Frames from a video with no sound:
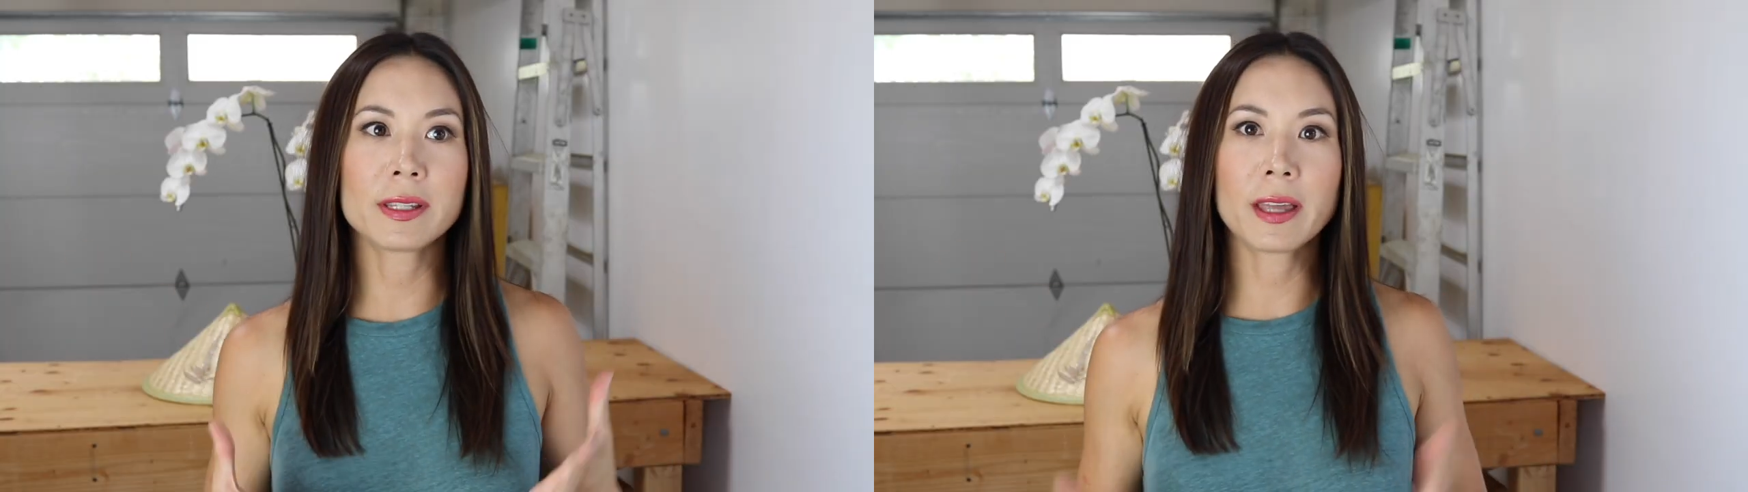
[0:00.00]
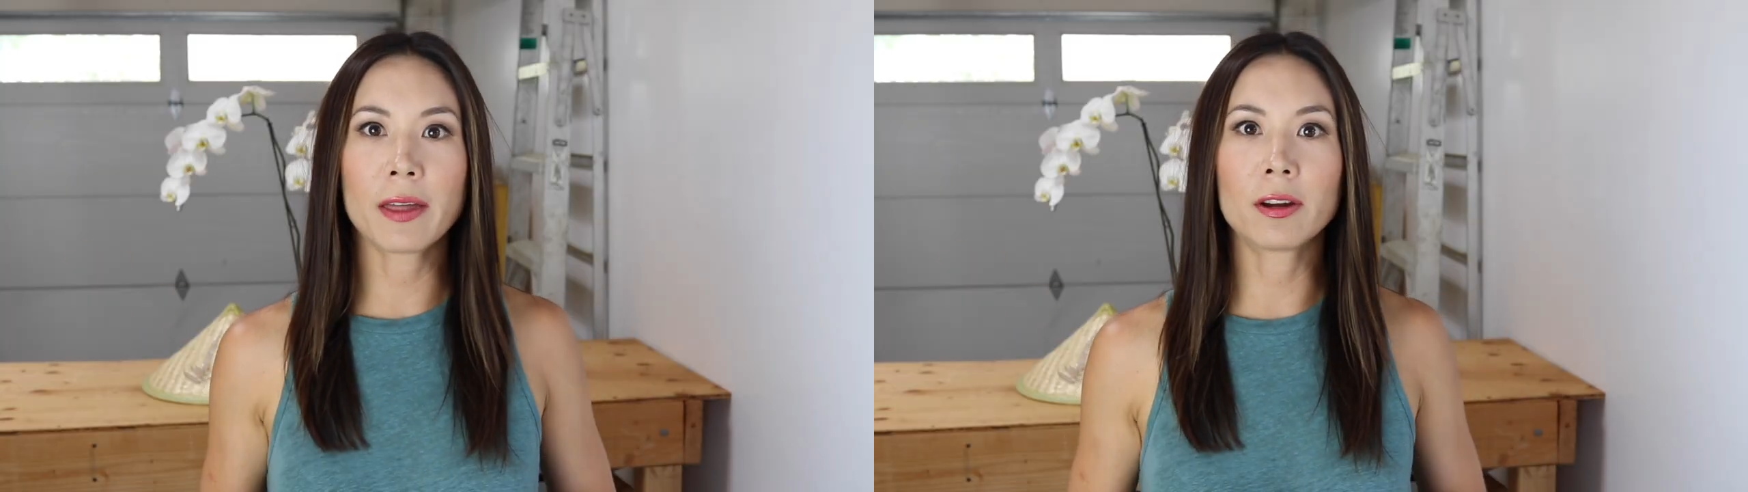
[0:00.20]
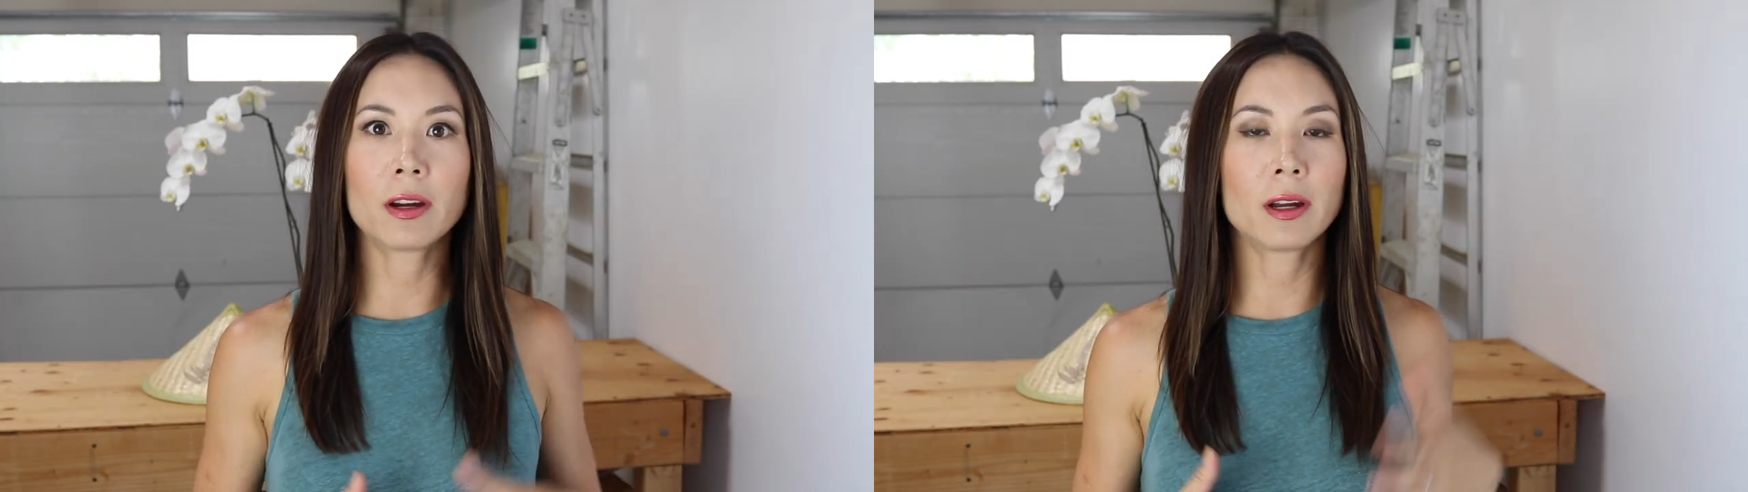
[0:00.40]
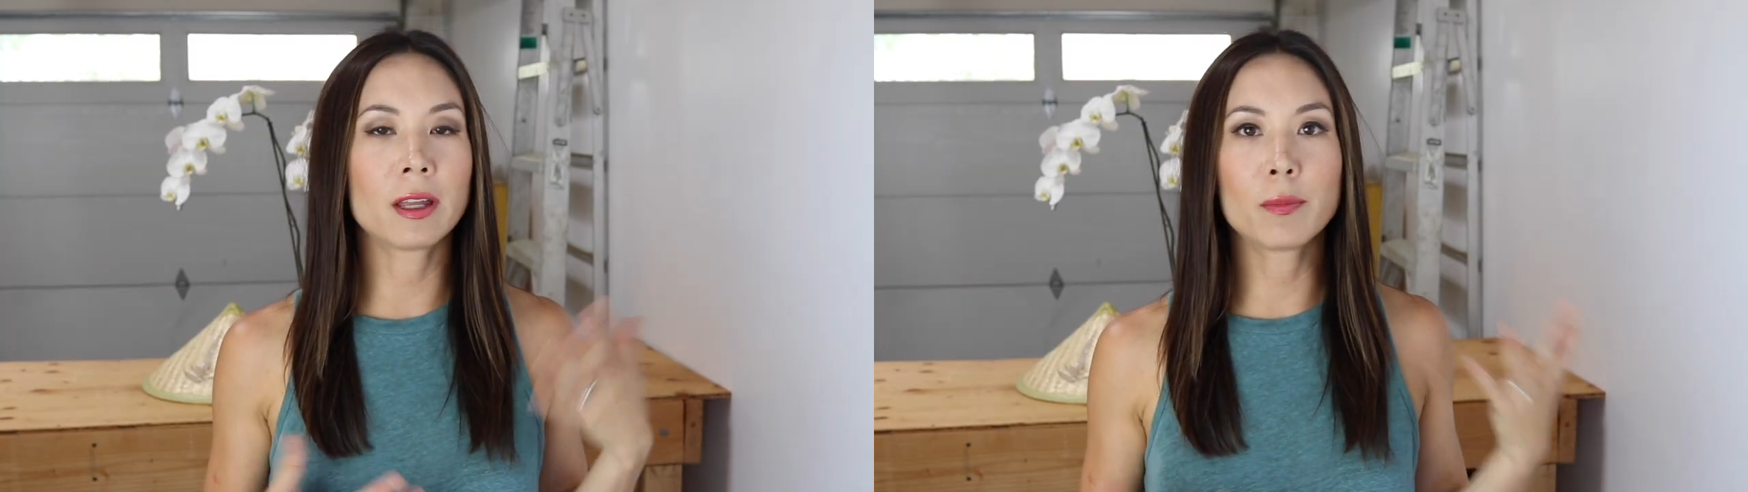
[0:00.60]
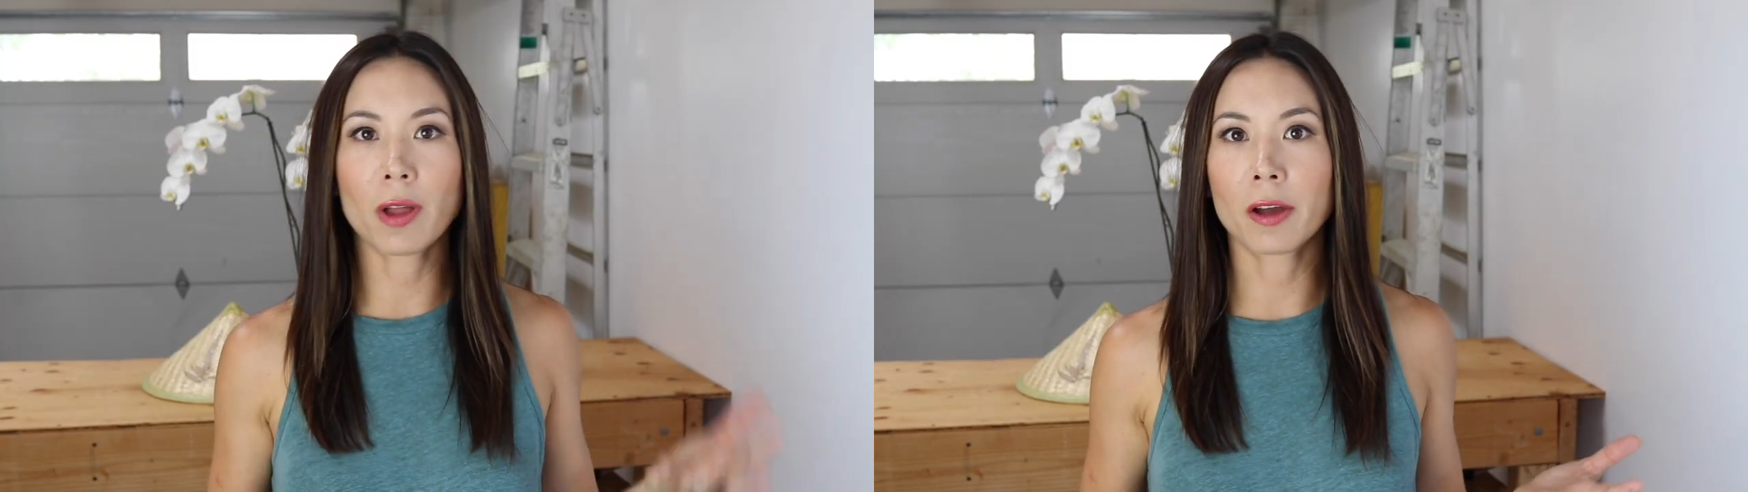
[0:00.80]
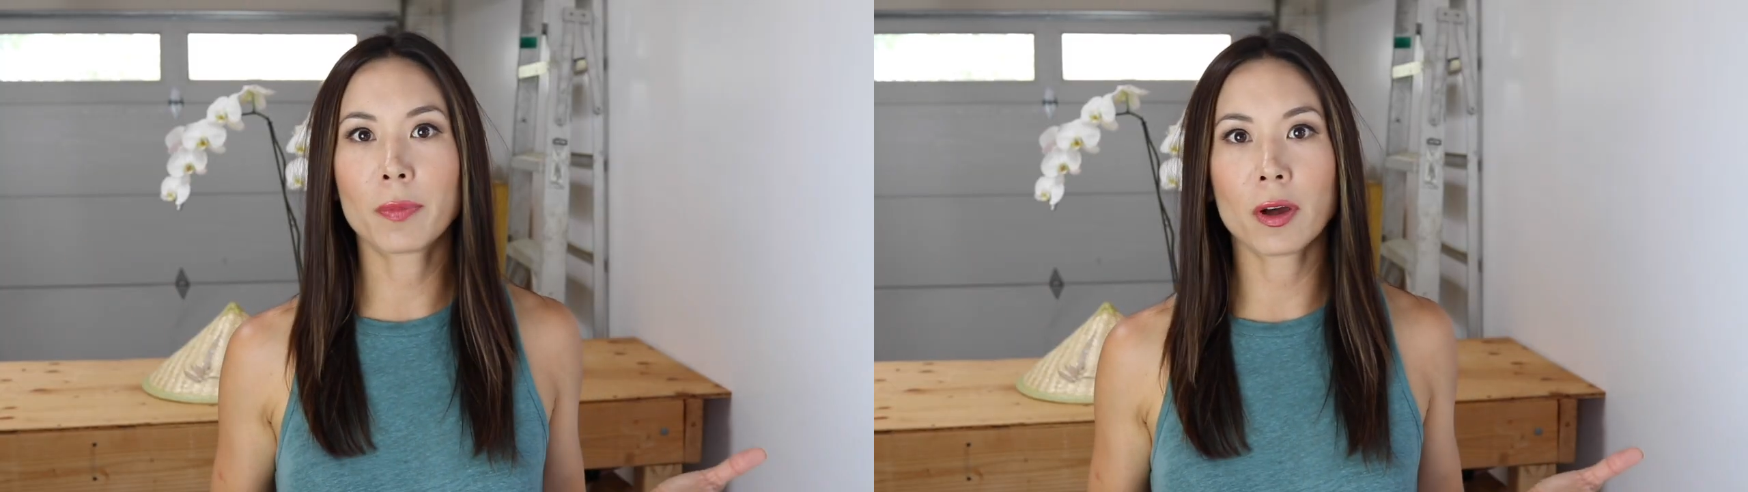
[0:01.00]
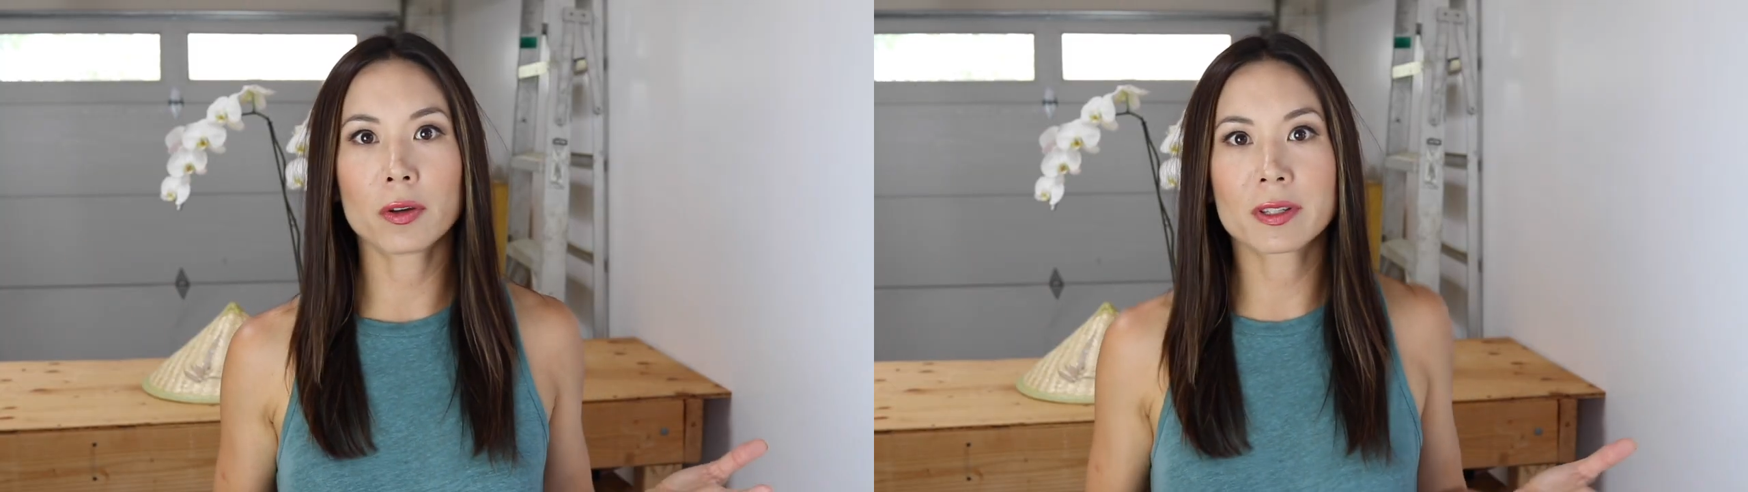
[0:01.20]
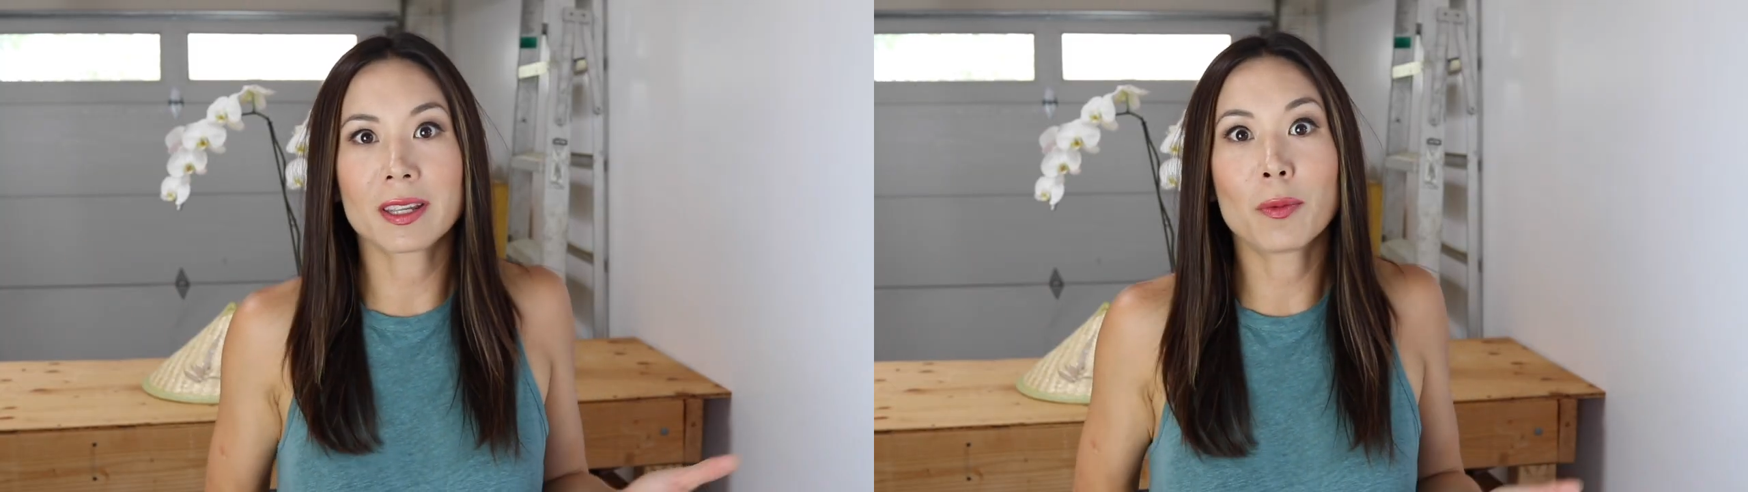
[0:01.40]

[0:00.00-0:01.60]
together in a blog post,